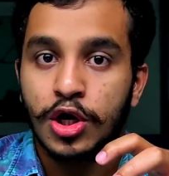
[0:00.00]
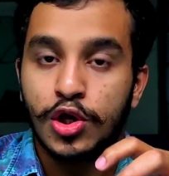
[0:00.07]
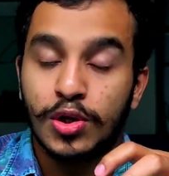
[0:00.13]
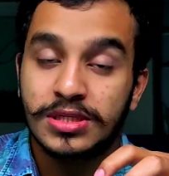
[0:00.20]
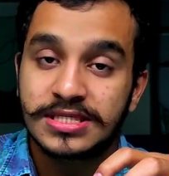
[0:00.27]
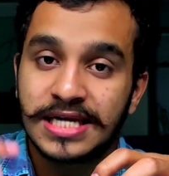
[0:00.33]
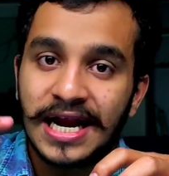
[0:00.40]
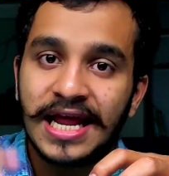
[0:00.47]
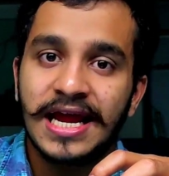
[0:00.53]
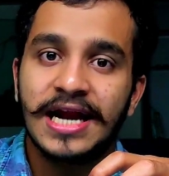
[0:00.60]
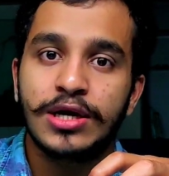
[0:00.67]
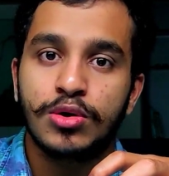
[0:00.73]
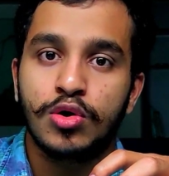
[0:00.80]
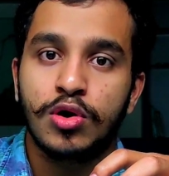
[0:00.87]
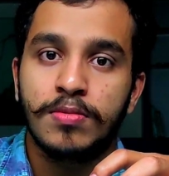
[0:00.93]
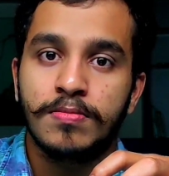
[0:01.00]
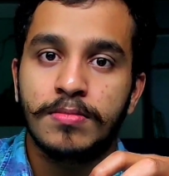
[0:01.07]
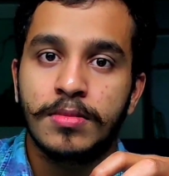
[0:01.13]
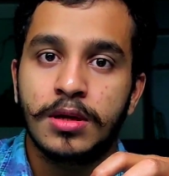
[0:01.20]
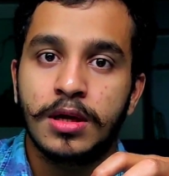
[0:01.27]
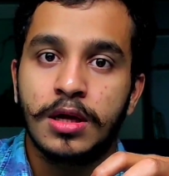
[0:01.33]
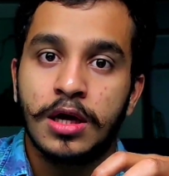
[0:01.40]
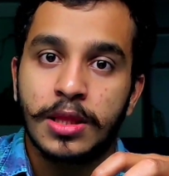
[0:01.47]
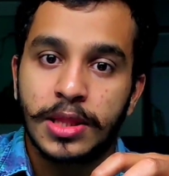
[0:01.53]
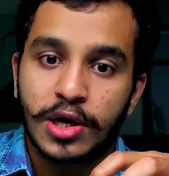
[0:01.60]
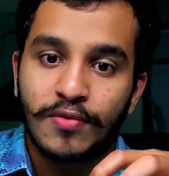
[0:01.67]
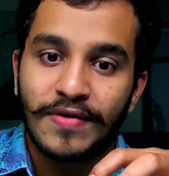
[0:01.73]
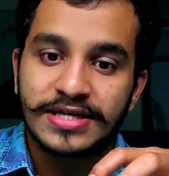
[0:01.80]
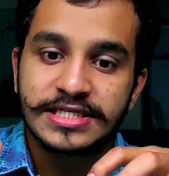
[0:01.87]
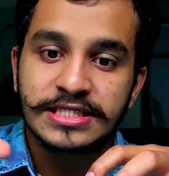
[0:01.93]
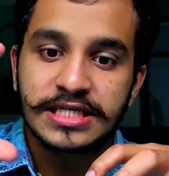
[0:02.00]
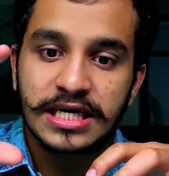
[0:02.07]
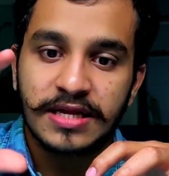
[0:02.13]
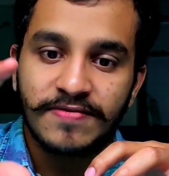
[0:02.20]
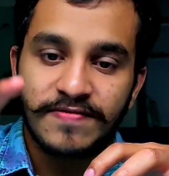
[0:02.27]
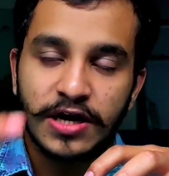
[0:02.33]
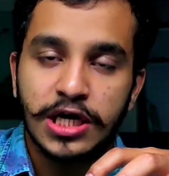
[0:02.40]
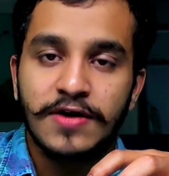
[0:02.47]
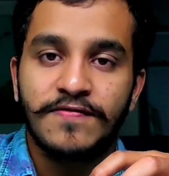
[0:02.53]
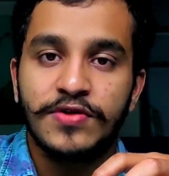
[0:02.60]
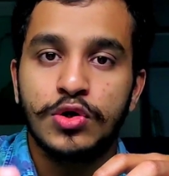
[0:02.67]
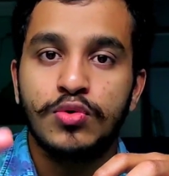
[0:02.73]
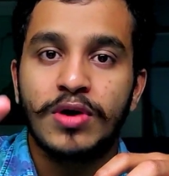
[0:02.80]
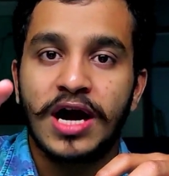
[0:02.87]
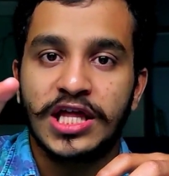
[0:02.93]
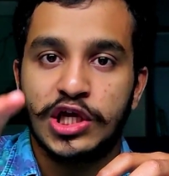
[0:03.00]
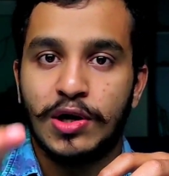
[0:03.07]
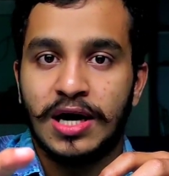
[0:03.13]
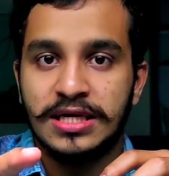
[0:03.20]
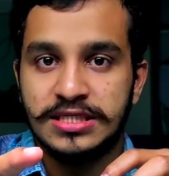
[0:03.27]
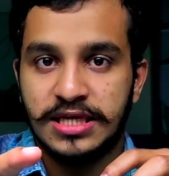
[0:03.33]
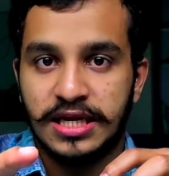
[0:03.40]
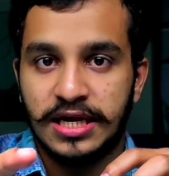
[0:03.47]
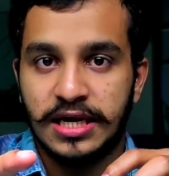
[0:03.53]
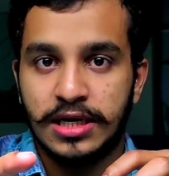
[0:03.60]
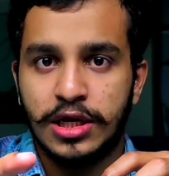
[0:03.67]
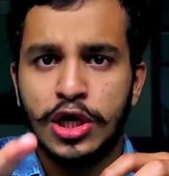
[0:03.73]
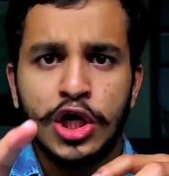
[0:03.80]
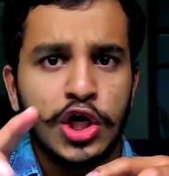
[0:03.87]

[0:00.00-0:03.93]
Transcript: You're sitting at home, the questions are in front of you and you're answering it.